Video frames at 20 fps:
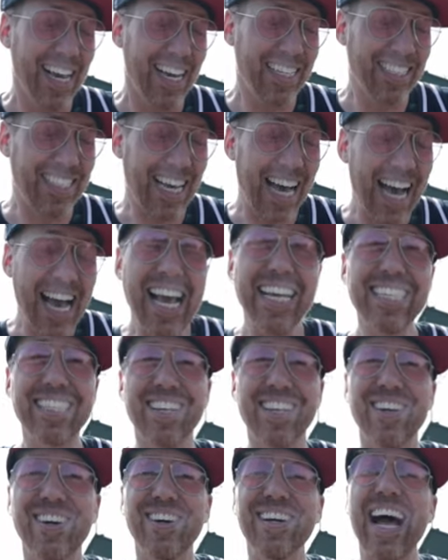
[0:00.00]
is I had to
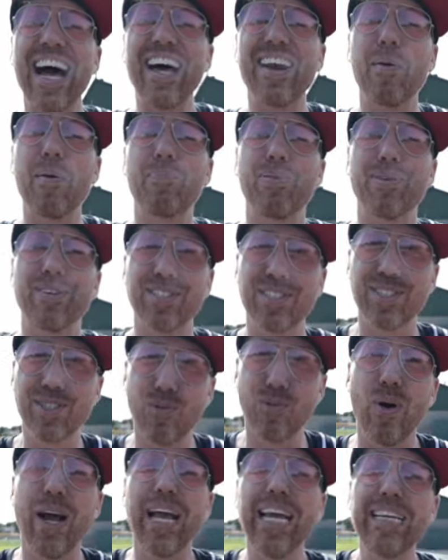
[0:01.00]
learn how to
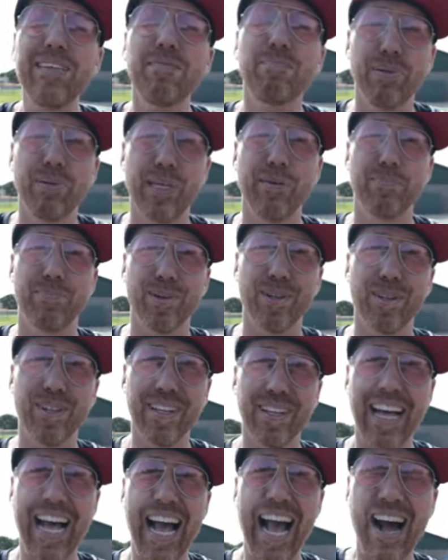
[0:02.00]
persuade people